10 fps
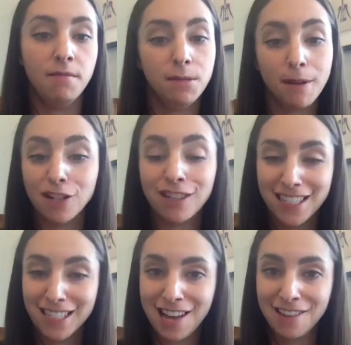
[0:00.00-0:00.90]
special
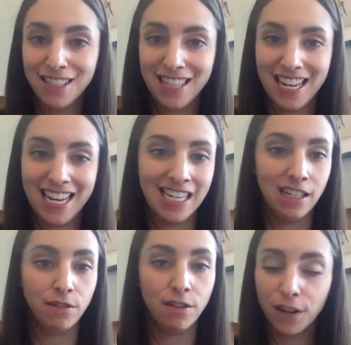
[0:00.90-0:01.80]
discounts
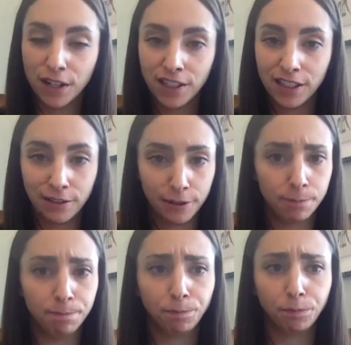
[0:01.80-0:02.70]
and referral
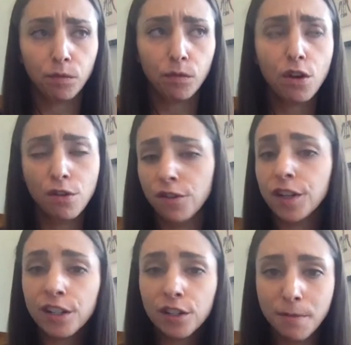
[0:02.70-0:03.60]

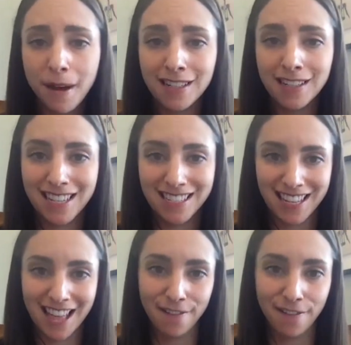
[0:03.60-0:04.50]
coupons, things
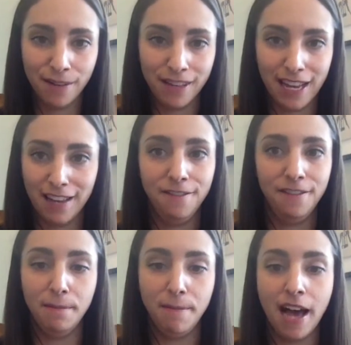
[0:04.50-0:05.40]
like that for when they give
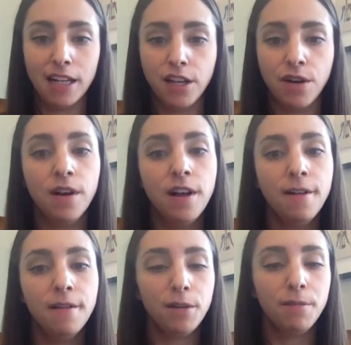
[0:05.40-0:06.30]
feedback. So
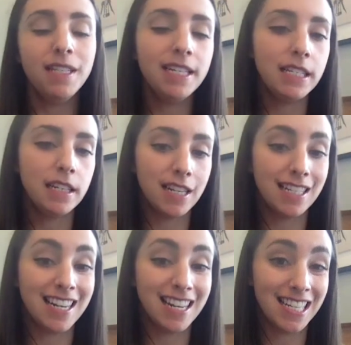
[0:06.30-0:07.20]
your business
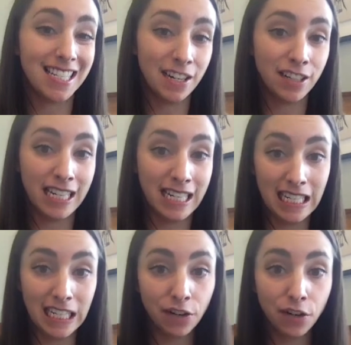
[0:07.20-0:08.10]
doesn't necessarily
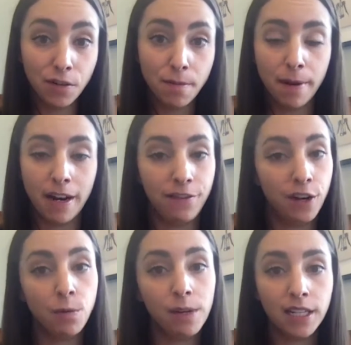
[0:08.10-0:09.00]
need a group, but if
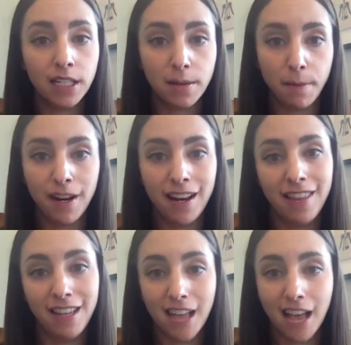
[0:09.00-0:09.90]
you're willing to put in
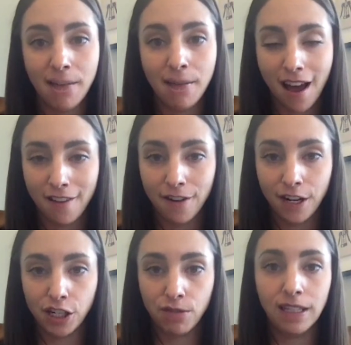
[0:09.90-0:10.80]
the time and
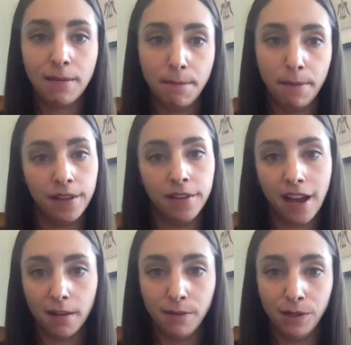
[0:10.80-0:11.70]
effort to really build
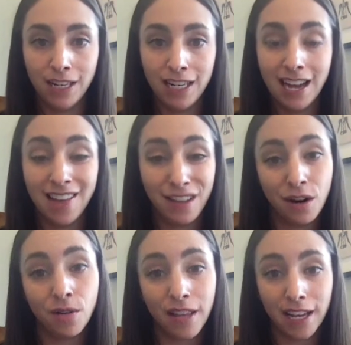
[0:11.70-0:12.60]
that community and the
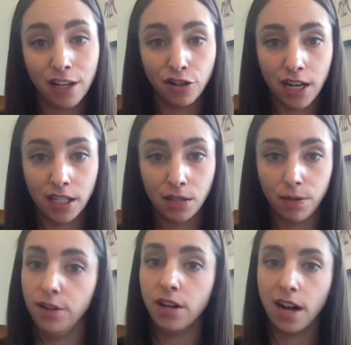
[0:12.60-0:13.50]
know, like, and trust
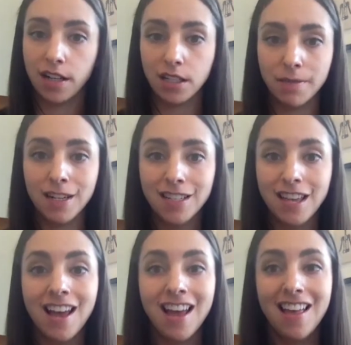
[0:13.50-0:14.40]
with your customers,
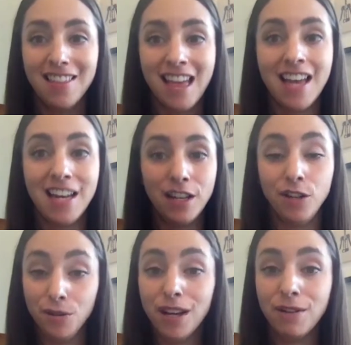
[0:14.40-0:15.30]
then
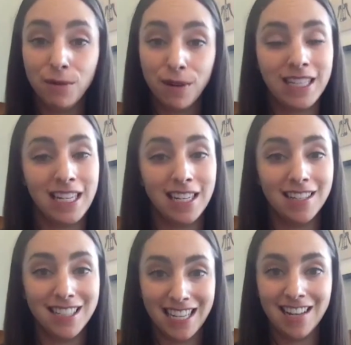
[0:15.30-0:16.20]
you can really
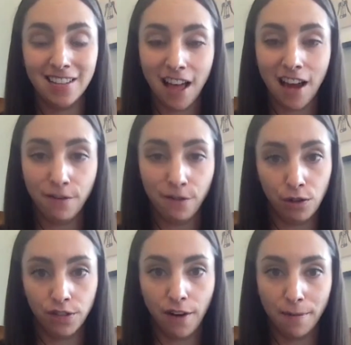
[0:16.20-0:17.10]
see a lot of
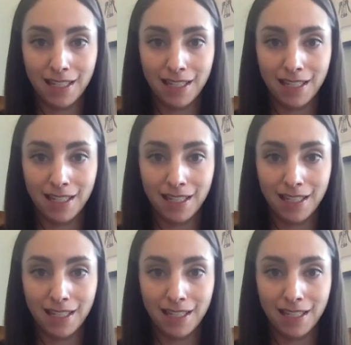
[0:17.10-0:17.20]
fruits from